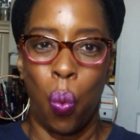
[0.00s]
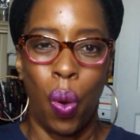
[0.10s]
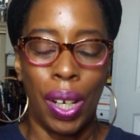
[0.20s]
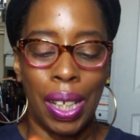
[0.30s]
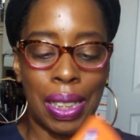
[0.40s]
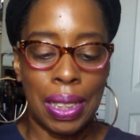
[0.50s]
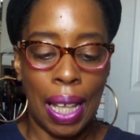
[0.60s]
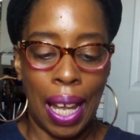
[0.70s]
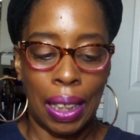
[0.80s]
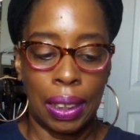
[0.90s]
what
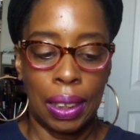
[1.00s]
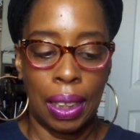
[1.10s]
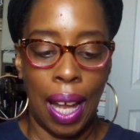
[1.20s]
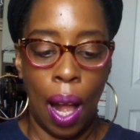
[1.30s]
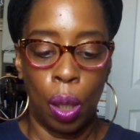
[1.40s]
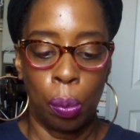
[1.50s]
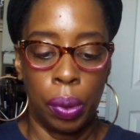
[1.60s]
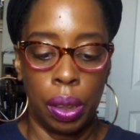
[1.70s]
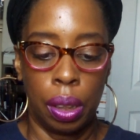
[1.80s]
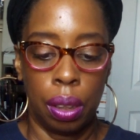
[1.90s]
exactly I'll
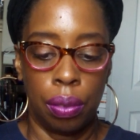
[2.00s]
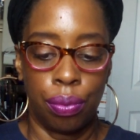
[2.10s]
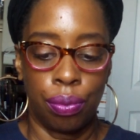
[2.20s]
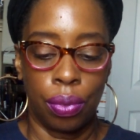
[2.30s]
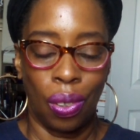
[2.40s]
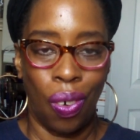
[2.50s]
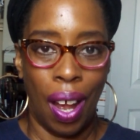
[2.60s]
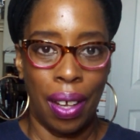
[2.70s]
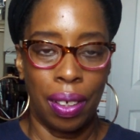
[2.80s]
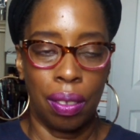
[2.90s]
be
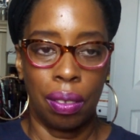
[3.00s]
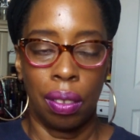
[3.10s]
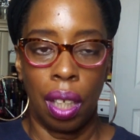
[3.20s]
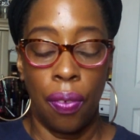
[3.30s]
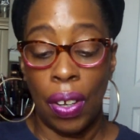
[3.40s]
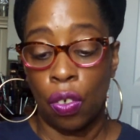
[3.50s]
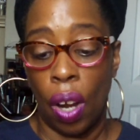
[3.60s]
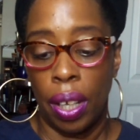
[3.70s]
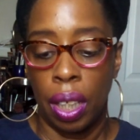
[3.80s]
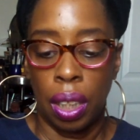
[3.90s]
trying, if I
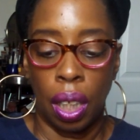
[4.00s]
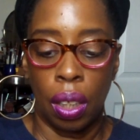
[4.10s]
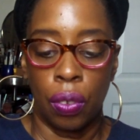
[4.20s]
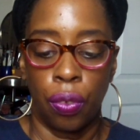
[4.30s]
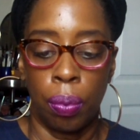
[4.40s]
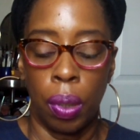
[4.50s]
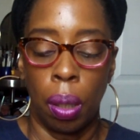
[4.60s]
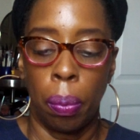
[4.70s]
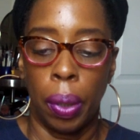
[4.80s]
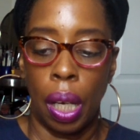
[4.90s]
try anything else from
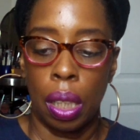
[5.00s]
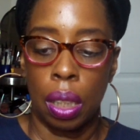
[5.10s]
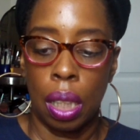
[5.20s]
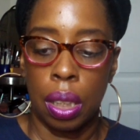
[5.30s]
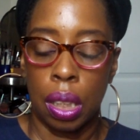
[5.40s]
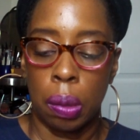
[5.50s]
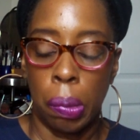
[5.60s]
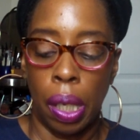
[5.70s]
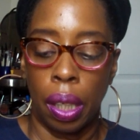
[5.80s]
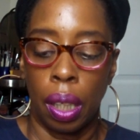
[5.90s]
them, but I, I just
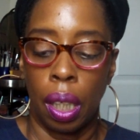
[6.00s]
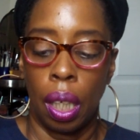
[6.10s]
may.